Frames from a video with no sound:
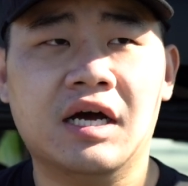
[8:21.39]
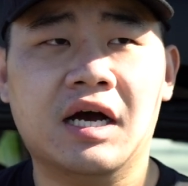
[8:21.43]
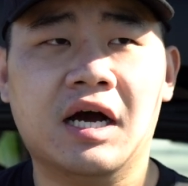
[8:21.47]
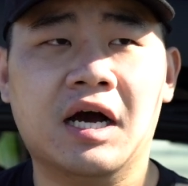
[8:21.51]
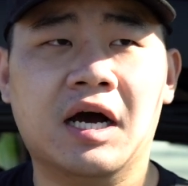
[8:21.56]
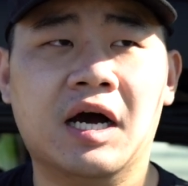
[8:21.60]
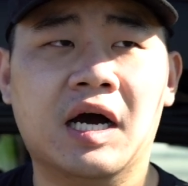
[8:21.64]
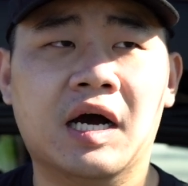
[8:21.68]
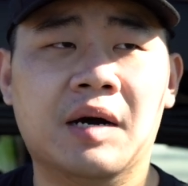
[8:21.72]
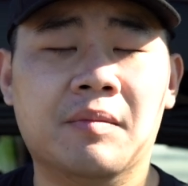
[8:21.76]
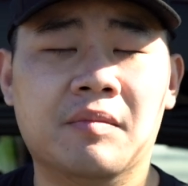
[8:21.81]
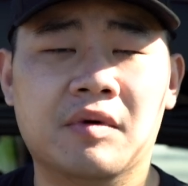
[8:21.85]

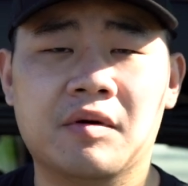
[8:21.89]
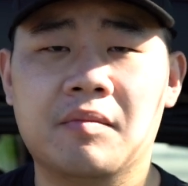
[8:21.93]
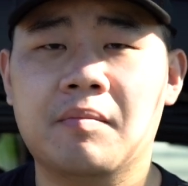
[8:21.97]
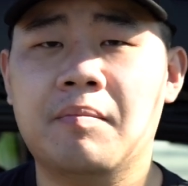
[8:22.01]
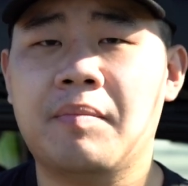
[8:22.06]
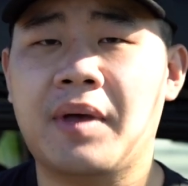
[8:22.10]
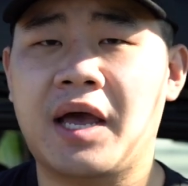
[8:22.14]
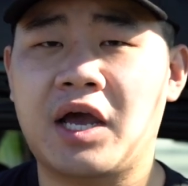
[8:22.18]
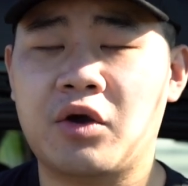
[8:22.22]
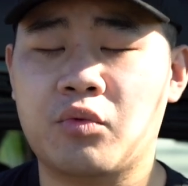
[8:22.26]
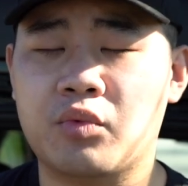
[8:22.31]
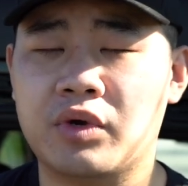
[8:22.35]

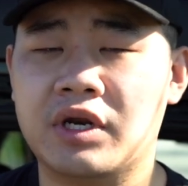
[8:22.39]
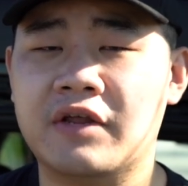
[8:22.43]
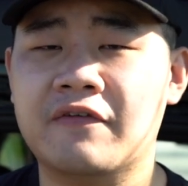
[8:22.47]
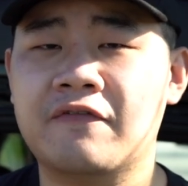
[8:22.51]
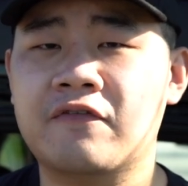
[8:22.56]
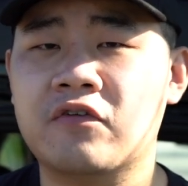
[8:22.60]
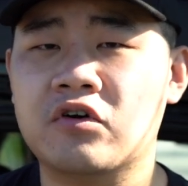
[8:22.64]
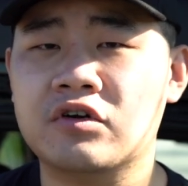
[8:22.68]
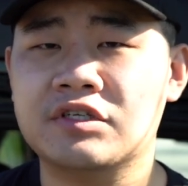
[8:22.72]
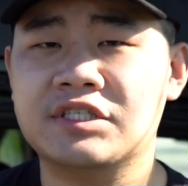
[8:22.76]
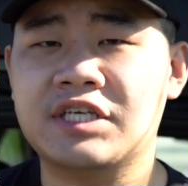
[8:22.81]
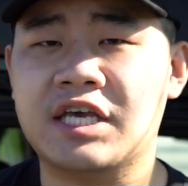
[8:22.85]
back when it
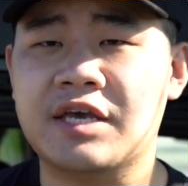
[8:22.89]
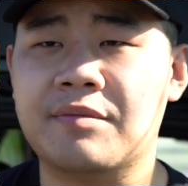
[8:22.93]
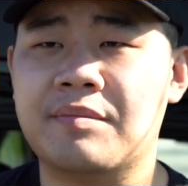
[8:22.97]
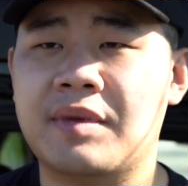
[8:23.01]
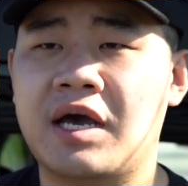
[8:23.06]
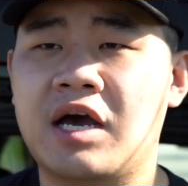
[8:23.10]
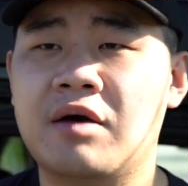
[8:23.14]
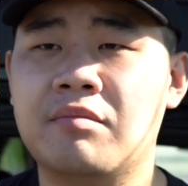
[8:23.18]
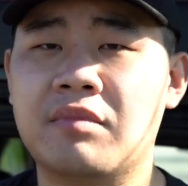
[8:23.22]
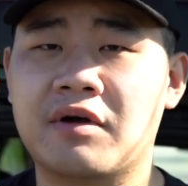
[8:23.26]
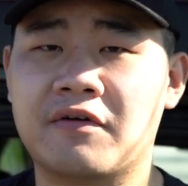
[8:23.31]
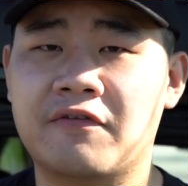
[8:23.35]
first came
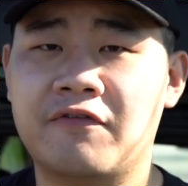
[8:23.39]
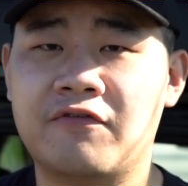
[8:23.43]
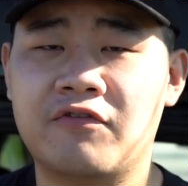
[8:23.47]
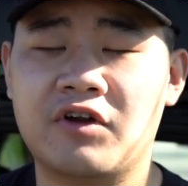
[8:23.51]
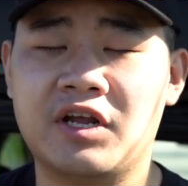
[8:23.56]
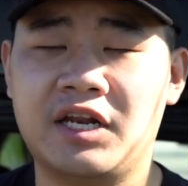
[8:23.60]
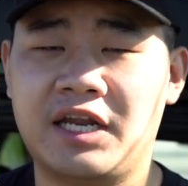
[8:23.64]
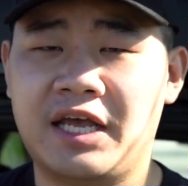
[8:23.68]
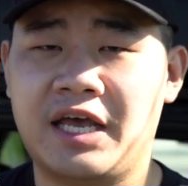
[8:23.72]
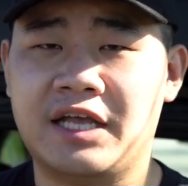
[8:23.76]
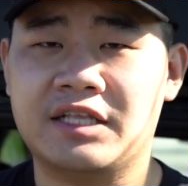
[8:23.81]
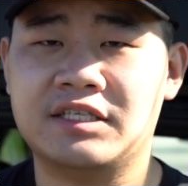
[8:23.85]
out, my
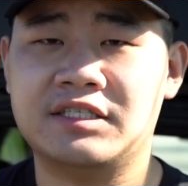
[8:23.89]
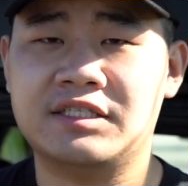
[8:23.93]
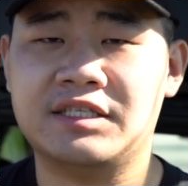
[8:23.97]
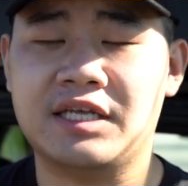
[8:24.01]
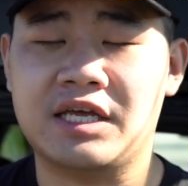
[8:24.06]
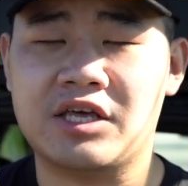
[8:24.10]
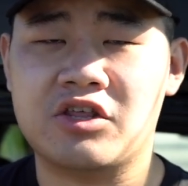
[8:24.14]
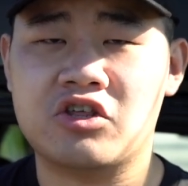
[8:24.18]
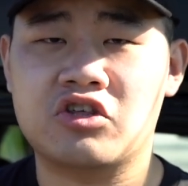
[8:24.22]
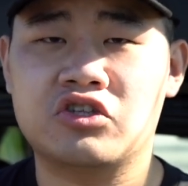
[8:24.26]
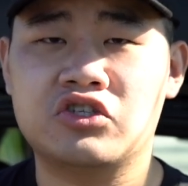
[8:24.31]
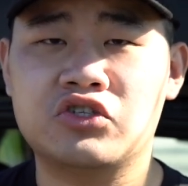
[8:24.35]
friend that had
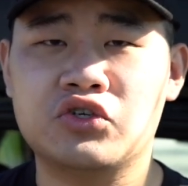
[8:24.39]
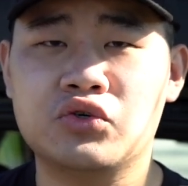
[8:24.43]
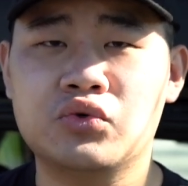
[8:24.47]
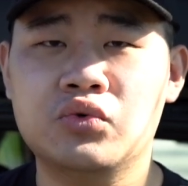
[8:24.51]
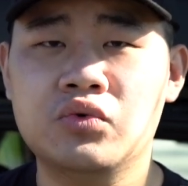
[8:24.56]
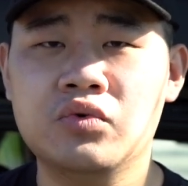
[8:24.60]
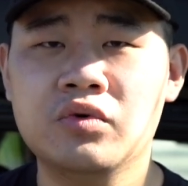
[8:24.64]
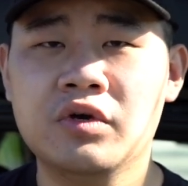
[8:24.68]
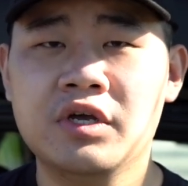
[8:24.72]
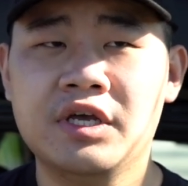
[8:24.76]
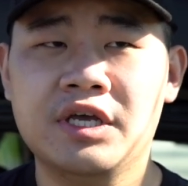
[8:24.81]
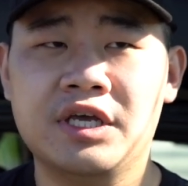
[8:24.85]
stage
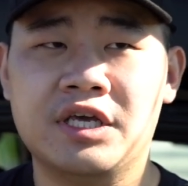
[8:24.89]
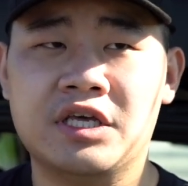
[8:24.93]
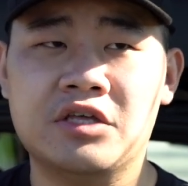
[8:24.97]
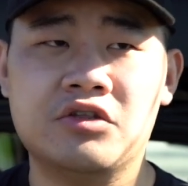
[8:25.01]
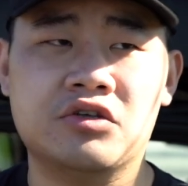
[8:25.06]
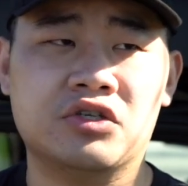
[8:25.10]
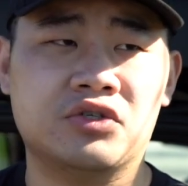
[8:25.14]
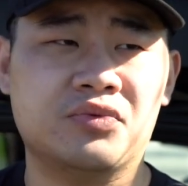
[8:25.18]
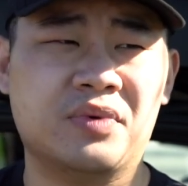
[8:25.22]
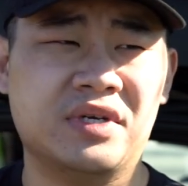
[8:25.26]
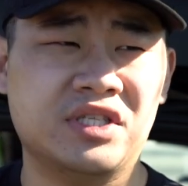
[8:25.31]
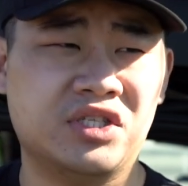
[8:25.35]
2, he
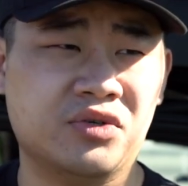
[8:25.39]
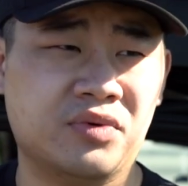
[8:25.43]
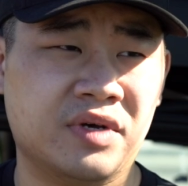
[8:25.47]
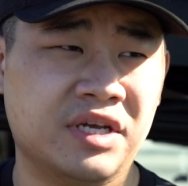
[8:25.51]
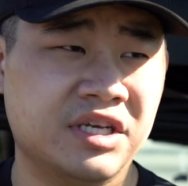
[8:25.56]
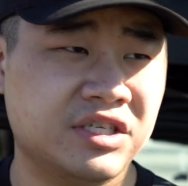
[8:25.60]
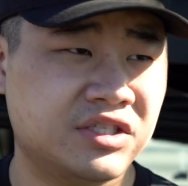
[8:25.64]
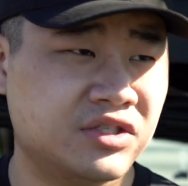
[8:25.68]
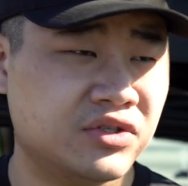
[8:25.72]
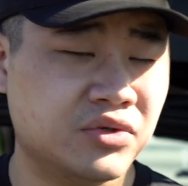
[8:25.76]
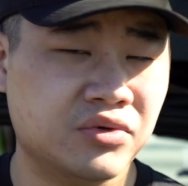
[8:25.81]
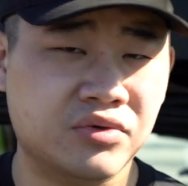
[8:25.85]
just went to
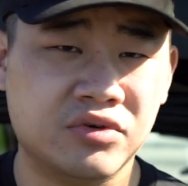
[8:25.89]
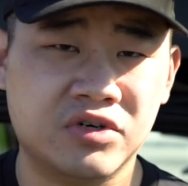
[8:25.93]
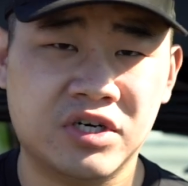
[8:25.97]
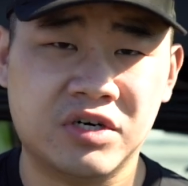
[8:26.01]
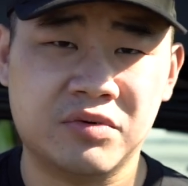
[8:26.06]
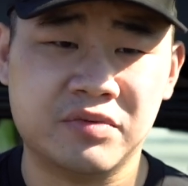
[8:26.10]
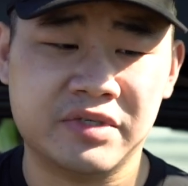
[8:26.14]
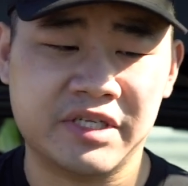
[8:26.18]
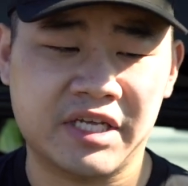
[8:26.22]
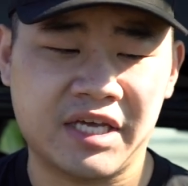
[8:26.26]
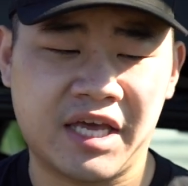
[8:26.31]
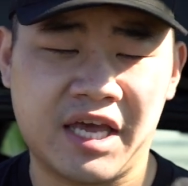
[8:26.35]
his tuner
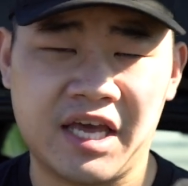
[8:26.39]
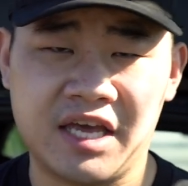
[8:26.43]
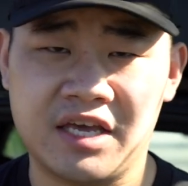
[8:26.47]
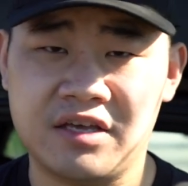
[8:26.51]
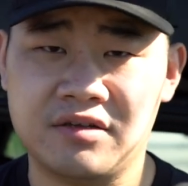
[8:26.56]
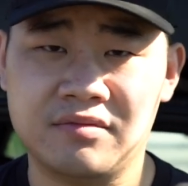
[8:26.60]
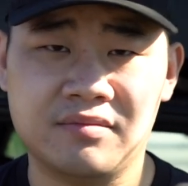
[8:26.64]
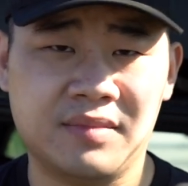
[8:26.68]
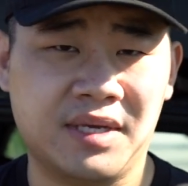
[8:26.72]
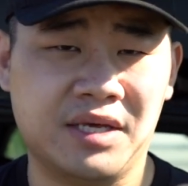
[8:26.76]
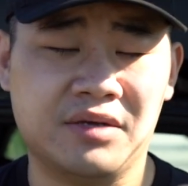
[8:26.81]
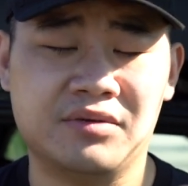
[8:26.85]
and was like, hey,
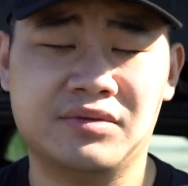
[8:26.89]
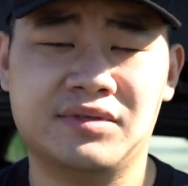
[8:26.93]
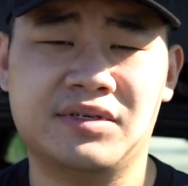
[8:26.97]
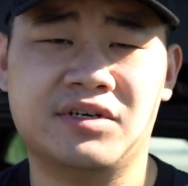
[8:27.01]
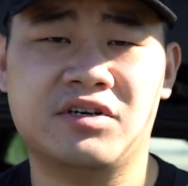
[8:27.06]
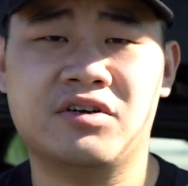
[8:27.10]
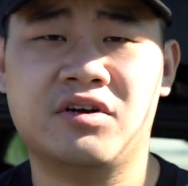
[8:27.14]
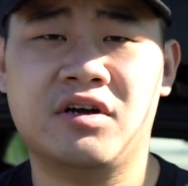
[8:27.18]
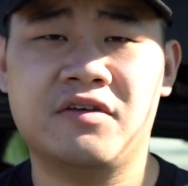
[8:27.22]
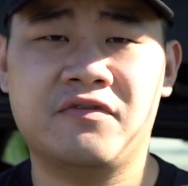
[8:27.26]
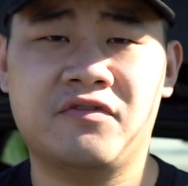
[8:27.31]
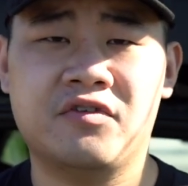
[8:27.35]
can you turn
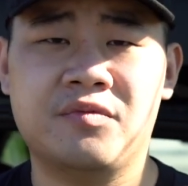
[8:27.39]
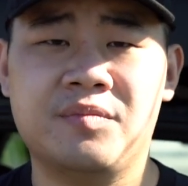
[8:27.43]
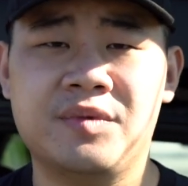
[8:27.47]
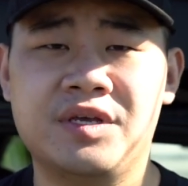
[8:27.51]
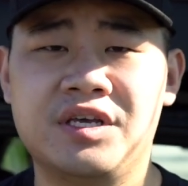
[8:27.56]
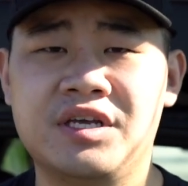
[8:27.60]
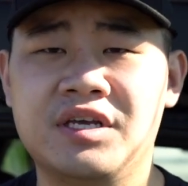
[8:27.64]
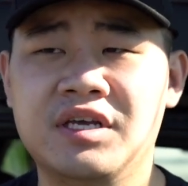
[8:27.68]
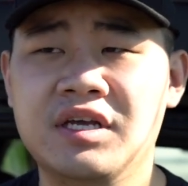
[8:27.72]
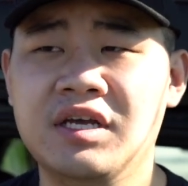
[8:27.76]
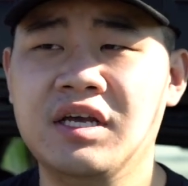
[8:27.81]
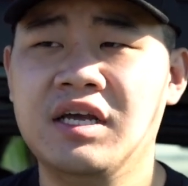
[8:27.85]
it on for
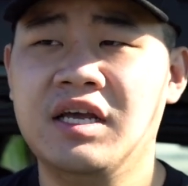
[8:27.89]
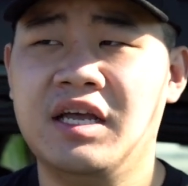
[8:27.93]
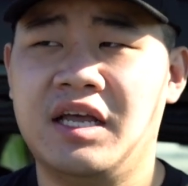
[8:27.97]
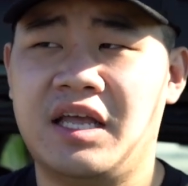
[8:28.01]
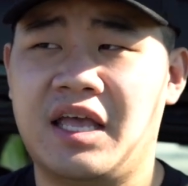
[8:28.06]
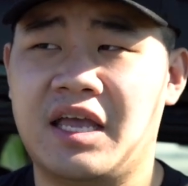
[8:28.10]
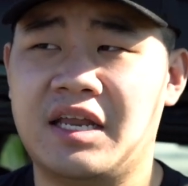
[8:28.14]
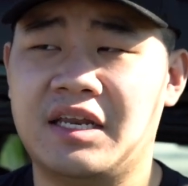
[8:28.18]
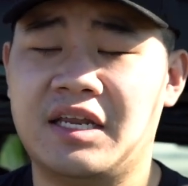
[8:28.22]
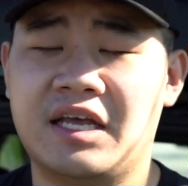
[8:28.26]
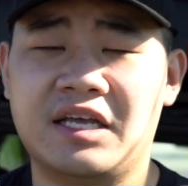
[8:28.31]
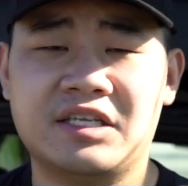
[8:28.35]
me?
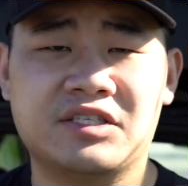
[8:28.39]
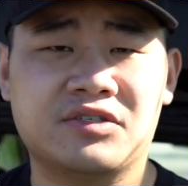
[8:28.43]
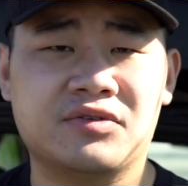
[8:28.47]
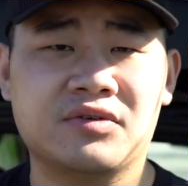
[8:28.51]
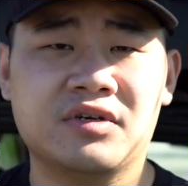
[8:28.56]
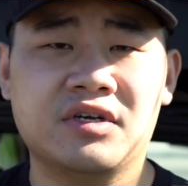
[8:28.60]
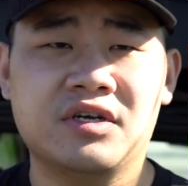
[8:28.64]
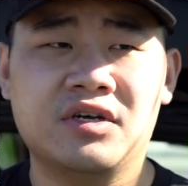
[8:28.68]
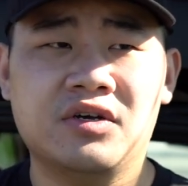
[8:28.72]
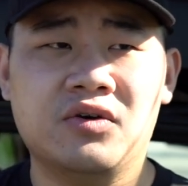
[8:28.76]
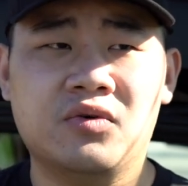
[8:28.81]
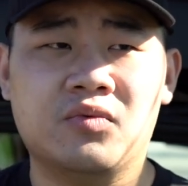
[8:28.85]
And that's
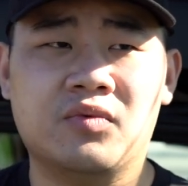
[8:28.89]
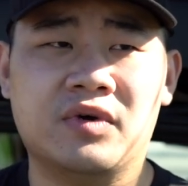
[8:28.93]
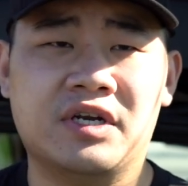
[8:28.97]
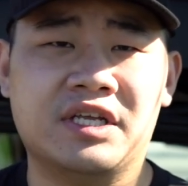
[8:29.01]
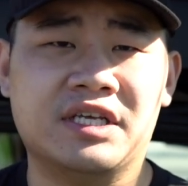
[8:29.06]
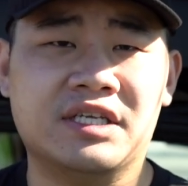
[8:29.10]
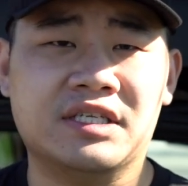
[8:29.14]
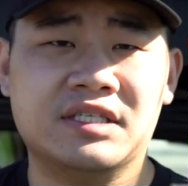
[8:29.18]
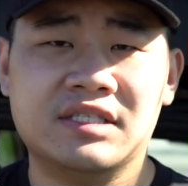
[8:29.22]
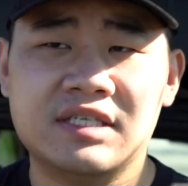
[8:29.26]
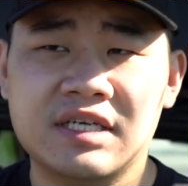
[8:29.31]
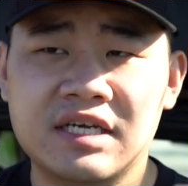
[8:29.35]
what
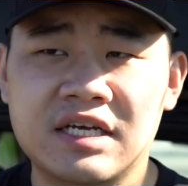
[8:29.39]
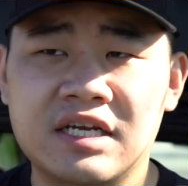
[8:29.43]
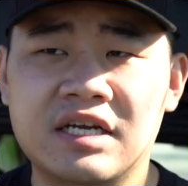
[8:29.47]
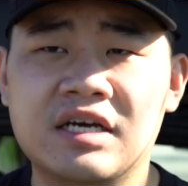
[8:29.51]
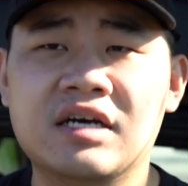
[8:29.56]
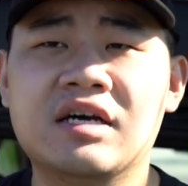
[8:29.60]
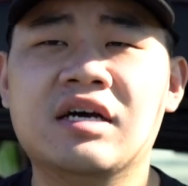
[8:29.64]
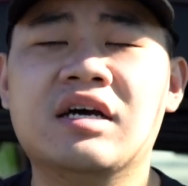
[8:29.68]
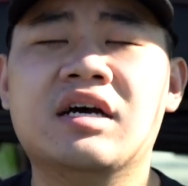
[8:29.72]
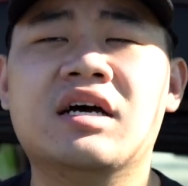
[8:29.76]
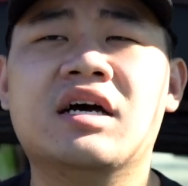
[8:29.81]
he did.